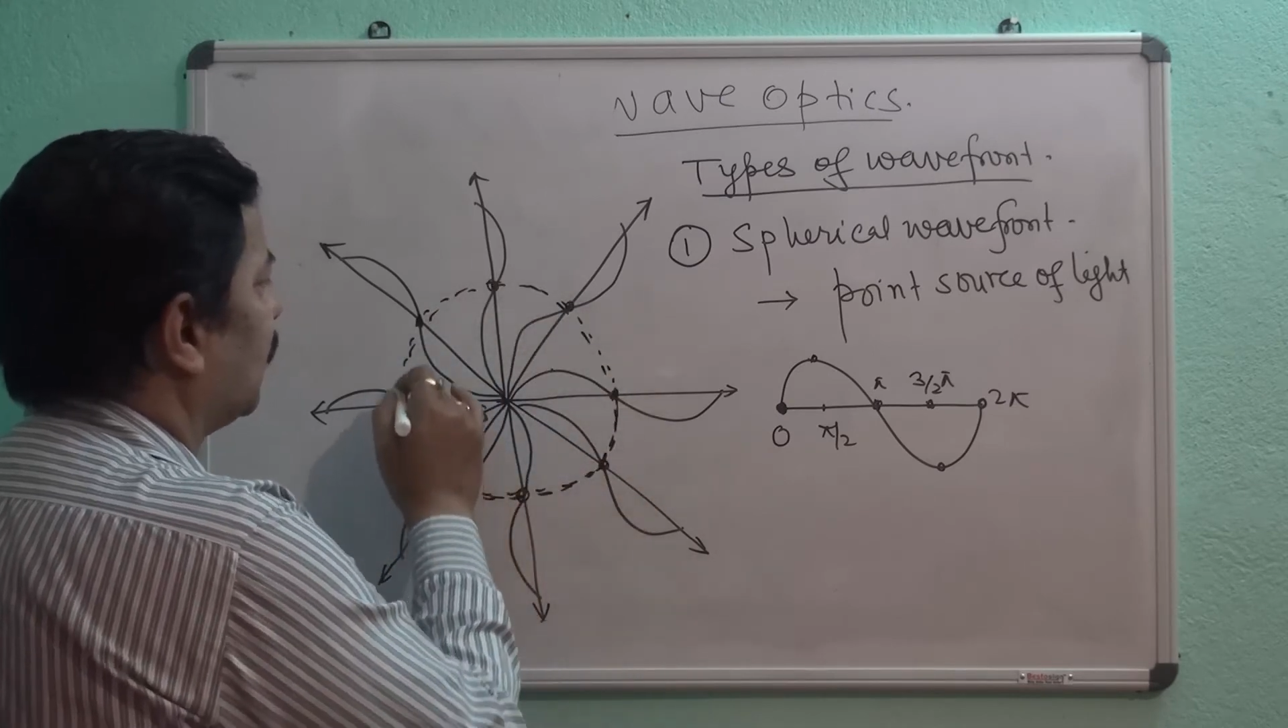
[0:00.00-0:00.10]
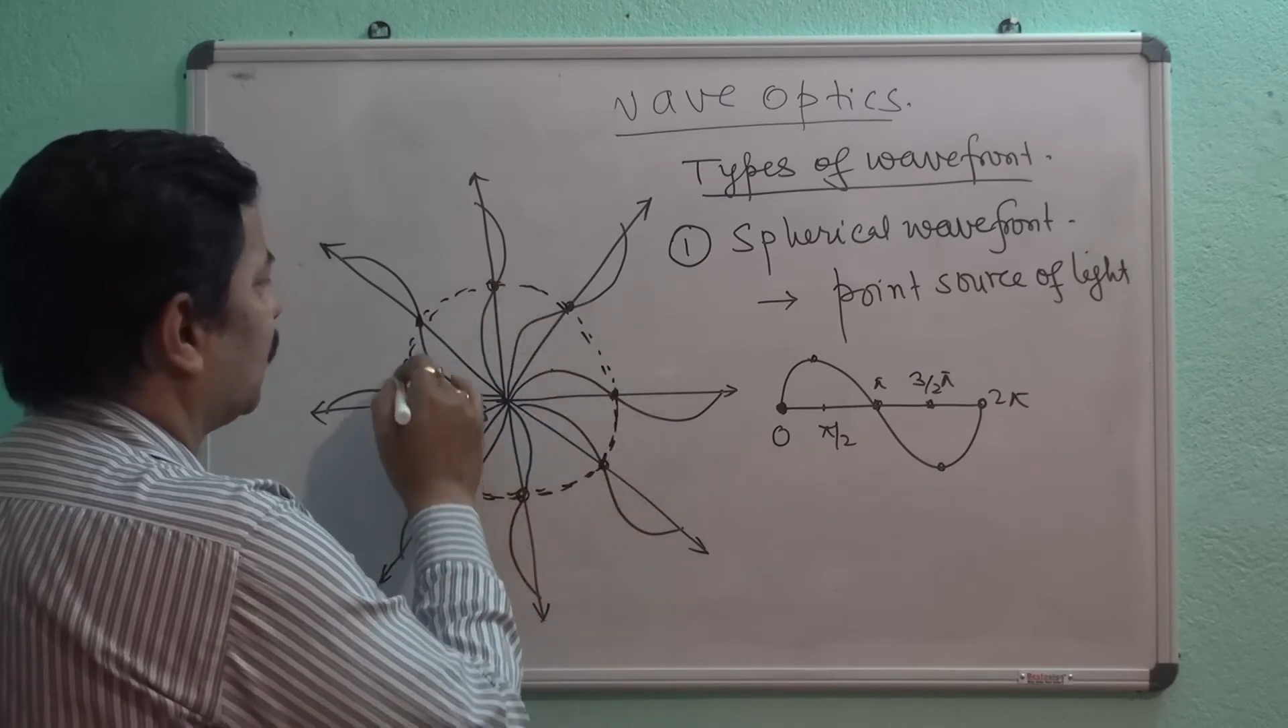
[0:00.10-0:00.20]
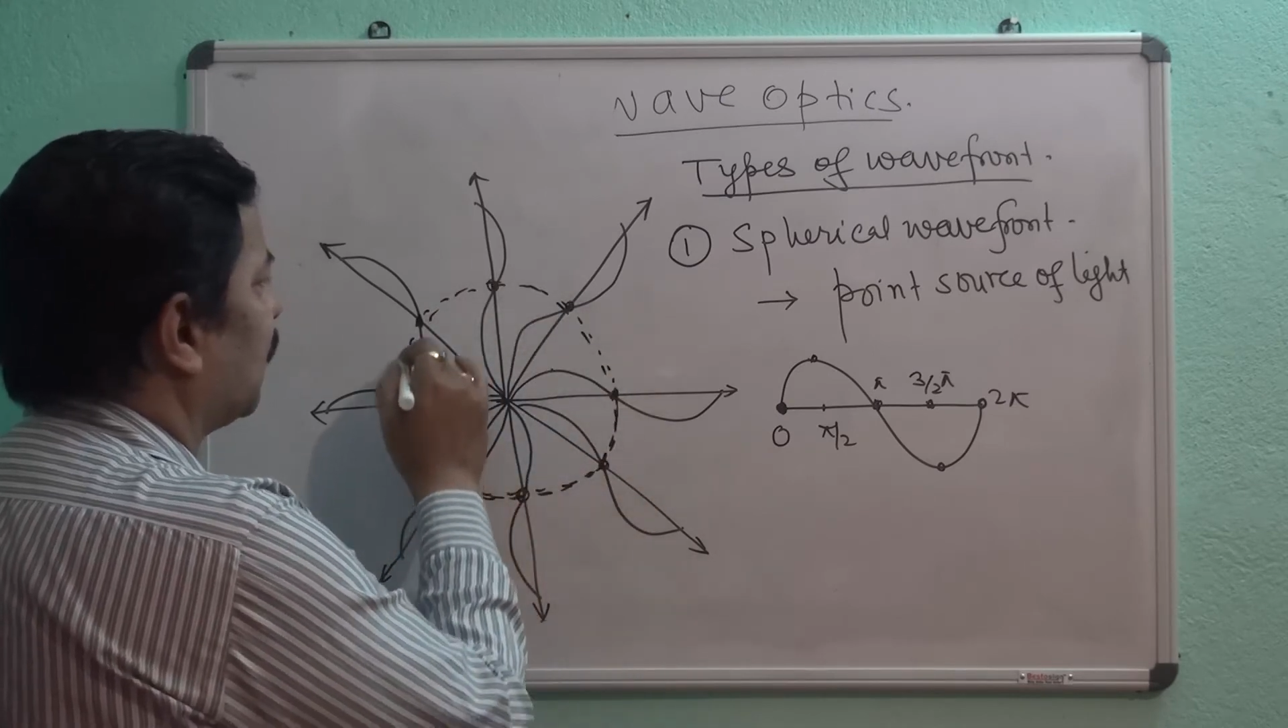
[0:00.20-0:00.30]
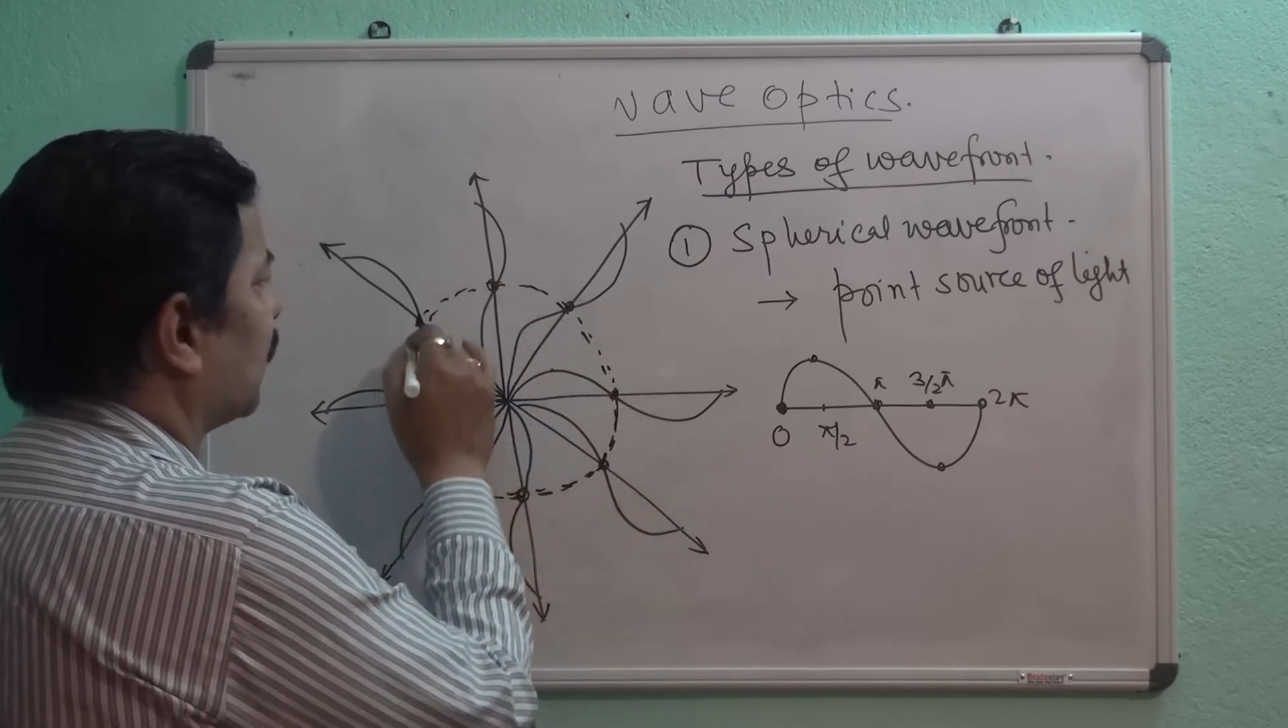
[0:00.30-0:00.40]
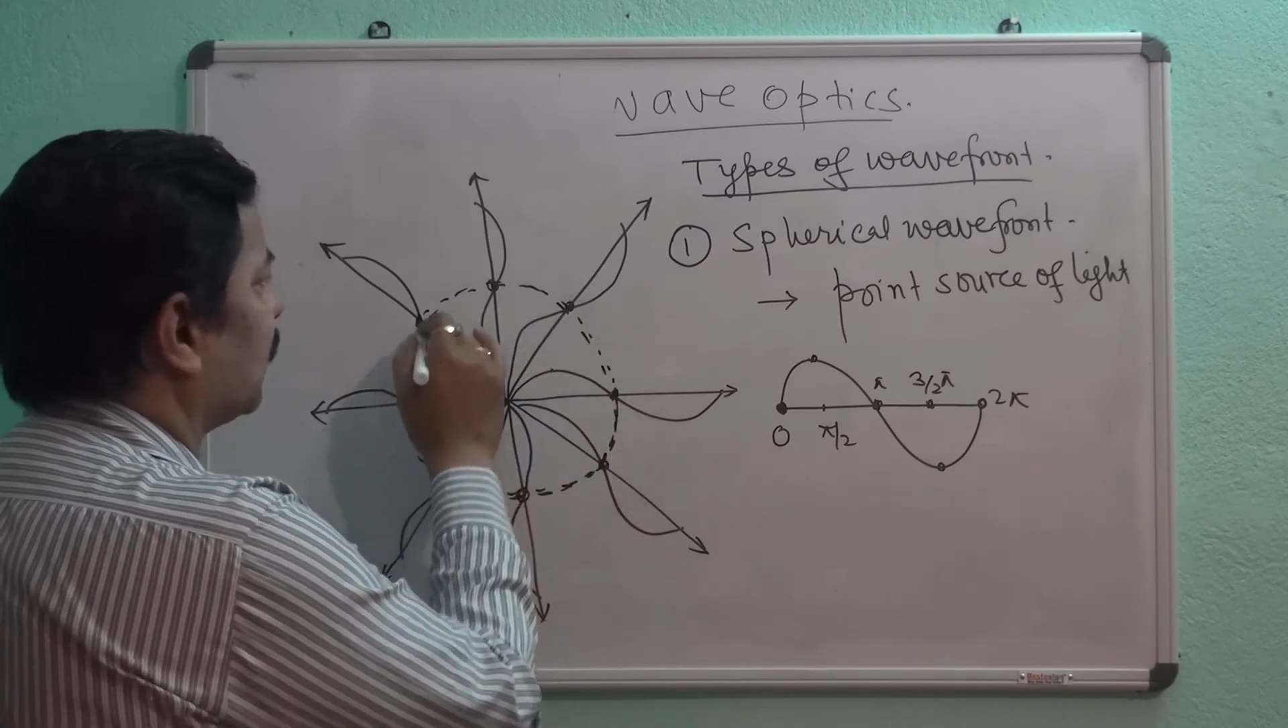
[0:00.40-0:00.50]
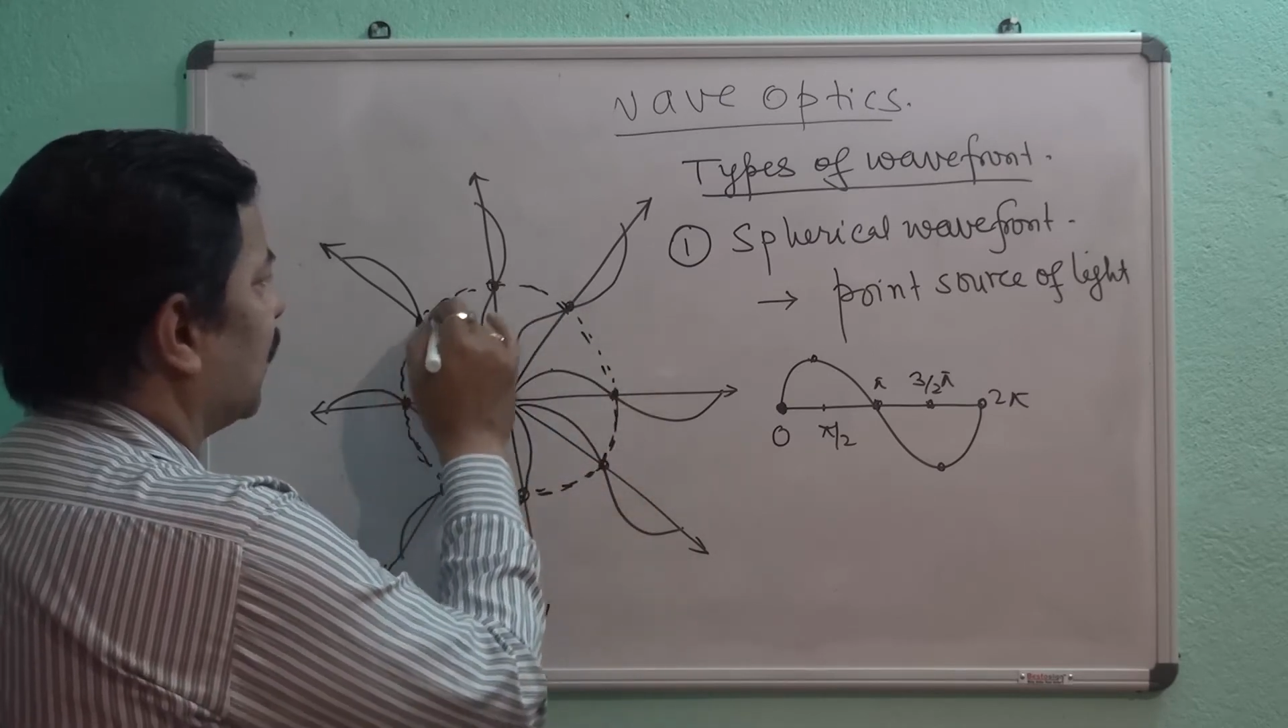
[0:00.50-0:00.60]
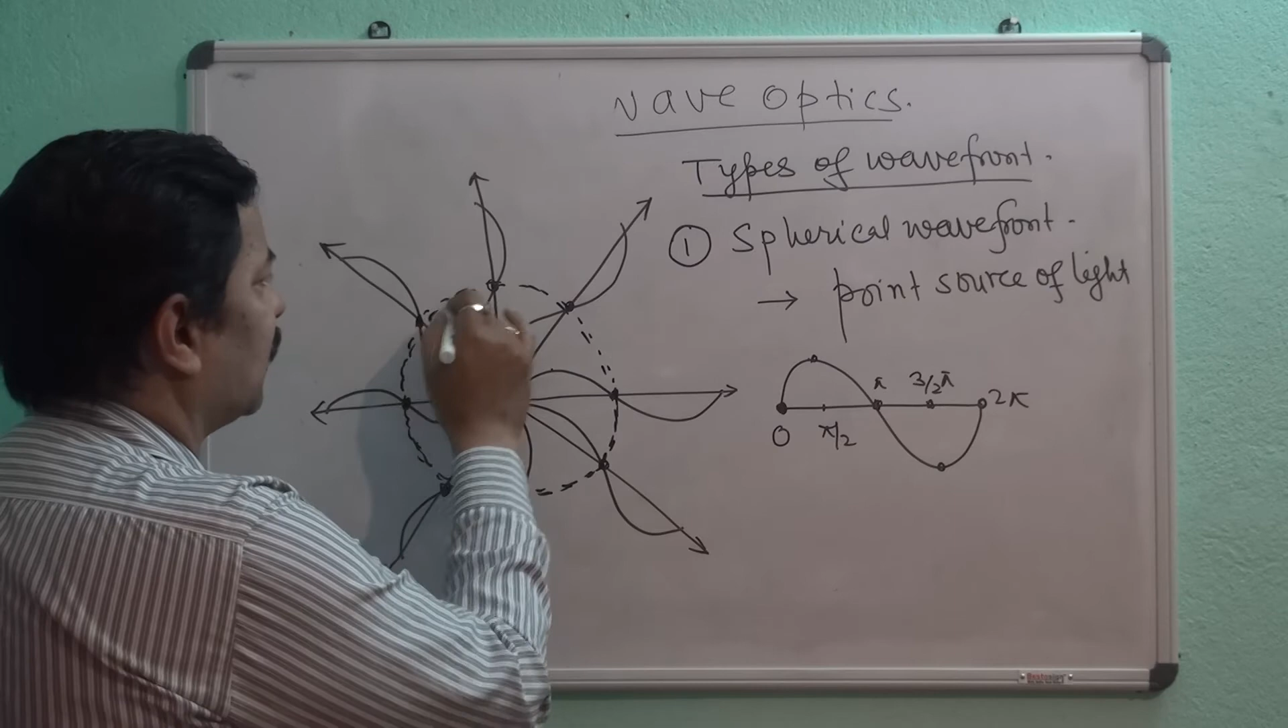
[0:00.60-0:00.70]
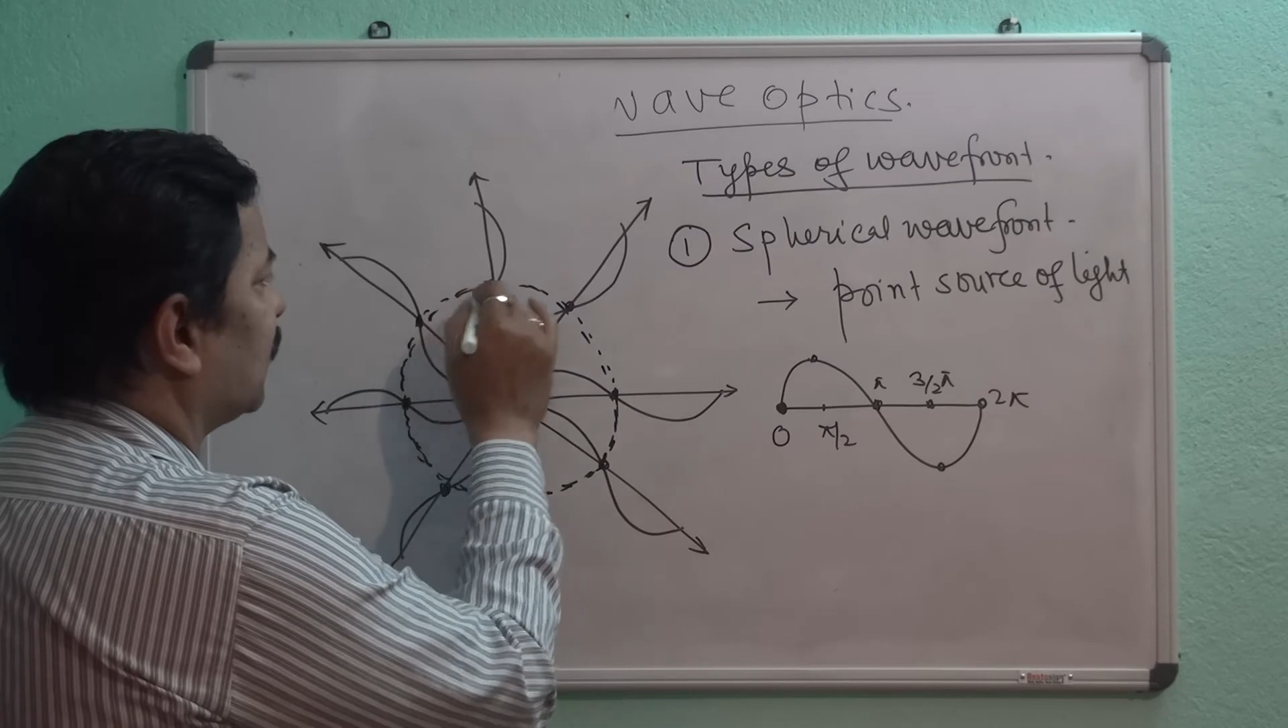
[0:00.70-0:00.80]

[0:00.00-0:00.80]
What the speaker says: structure